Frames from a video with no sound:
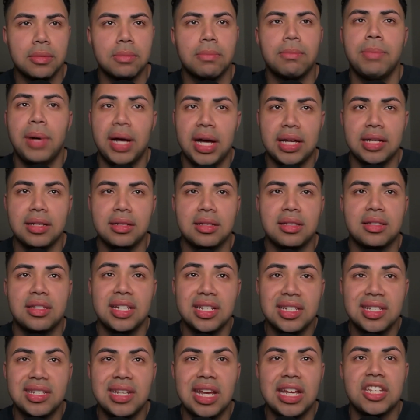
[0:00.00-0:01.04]
but
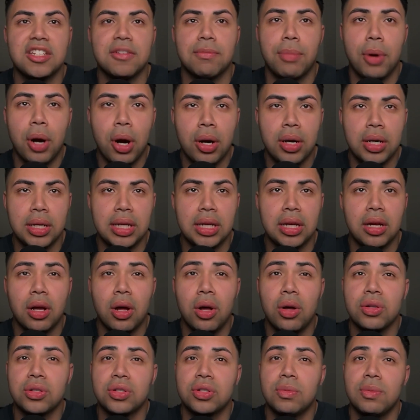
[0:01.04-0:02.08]
6 days of partying
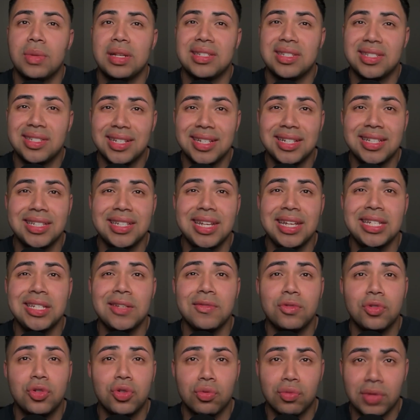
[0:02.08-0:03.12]
also meant 6 days
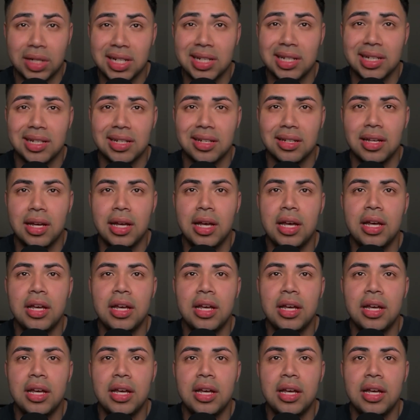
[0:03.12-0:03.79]
of drinking,